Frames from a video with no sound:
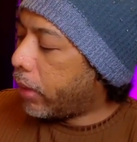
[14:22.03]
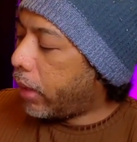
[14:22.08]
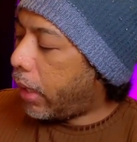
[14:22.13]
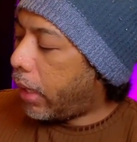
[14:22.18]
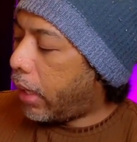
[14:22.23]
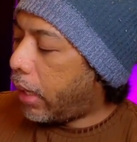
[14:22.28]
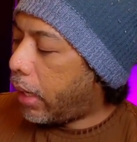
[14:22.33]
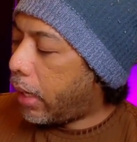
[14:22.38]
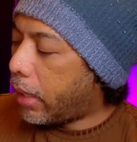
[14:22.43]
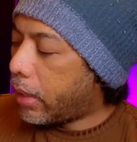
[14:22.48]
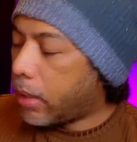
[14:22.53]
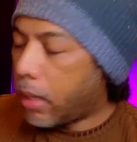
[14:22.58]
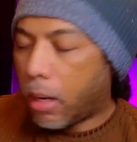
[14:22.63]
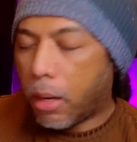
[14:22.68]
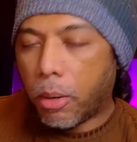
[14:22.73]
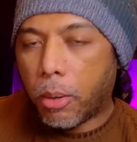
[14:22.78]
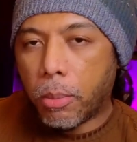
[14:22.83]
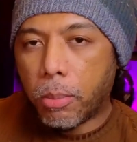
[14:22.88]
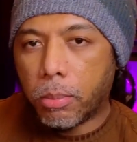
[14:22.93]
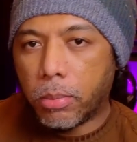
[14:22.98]
And
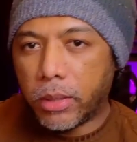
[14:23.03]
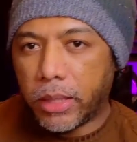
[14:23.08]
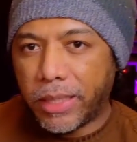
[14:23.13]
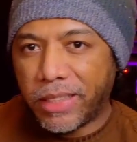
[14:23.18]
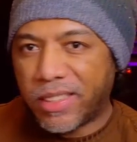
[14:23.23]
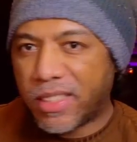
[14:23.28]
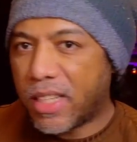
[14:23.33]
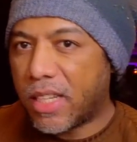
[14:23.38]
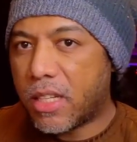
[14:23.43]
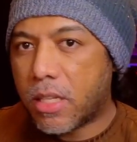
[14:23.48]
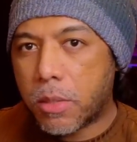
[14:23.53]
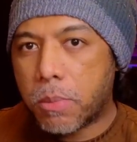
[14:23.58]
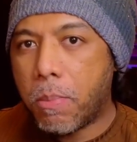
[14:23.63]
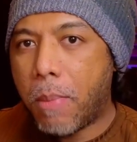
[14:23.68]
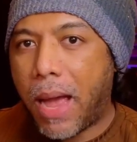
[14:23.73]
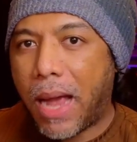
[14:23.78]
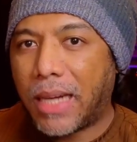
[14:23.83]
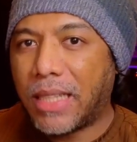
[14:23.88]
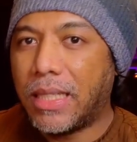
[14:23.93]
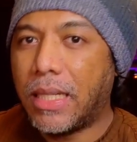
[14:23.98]
it's
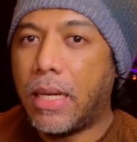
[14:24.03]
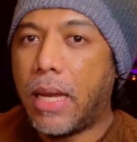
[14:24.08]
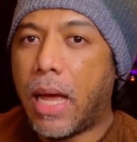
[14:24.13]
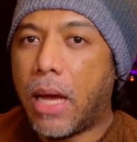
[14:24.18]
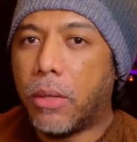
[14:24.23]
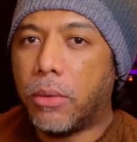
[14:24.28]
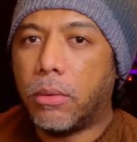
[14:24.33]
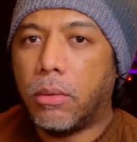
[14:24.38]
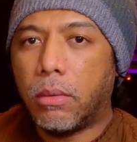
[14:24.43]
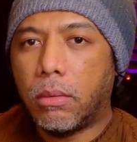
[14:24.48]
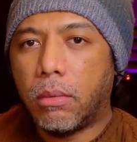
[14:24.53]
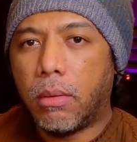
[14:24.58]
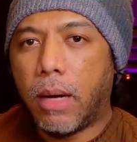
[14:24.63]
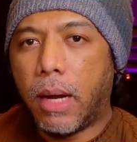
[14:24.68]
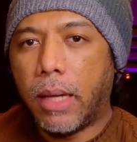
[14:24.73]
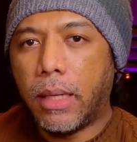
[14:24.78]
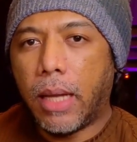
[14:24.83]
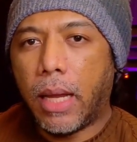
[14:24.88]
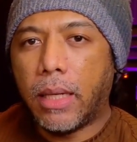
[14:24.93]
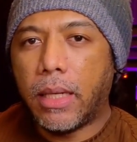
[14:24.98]
maxing out,
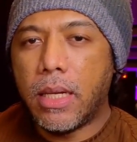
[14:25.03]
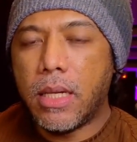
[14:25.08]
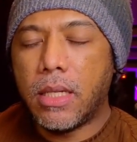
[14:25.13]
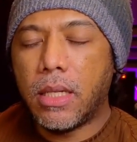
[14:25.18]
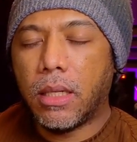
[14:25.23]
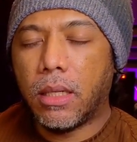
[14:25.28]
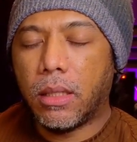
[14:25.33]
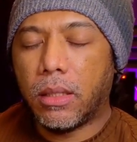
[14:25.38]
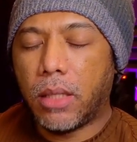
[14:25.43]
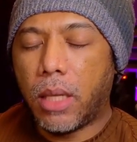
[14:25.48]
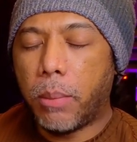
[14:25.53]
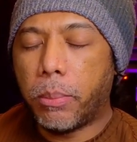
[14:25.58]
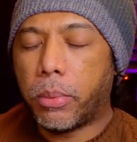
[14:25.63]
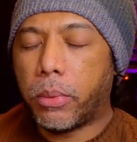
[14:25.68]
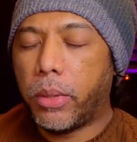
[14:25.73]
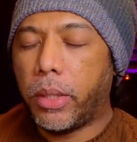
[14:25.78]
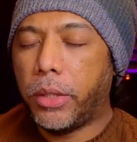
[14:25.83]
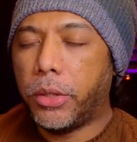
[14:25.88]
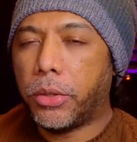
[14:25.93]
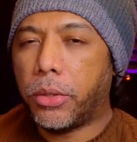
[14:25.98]
right? I can see the
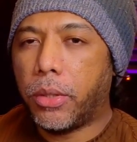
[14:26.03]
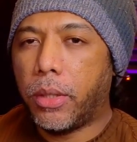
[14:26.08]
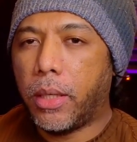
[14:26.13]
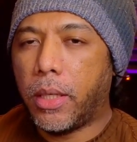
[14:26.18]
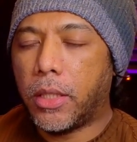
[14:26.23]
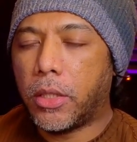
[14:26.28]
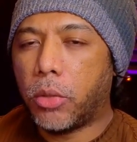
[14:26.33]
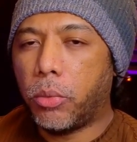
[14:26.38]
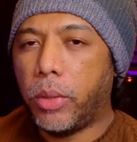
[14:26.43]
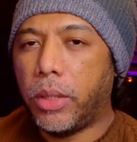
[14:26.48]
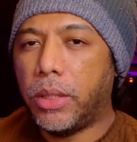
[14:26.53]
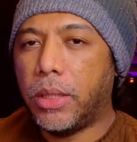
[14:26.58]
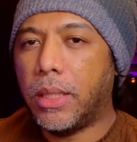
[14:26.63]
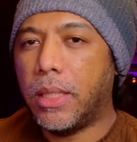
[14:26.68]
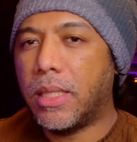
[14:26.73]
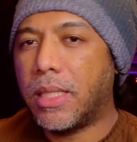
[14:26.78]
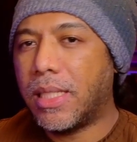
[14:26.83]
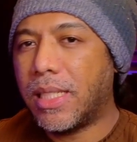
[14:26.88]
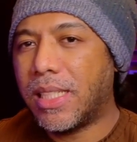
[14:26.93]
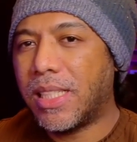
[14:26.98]
temperature is reaching
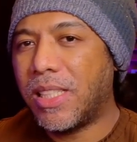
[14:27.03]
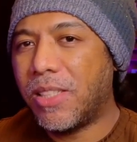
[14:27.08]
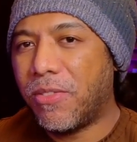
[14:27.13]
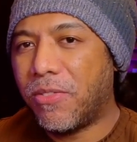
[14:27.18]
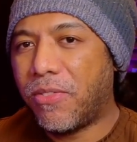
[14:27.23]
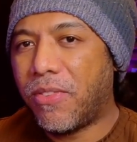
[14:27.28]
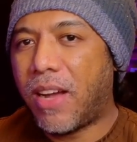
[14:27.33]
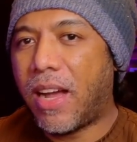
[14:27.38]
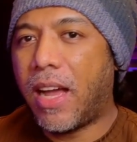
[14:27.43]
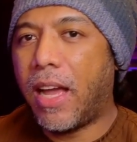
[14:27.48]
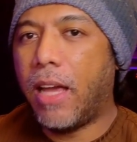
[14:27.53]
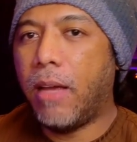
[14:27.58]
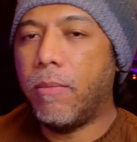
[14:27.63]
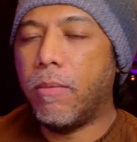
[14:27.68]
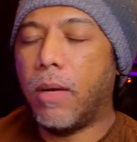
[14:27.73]
65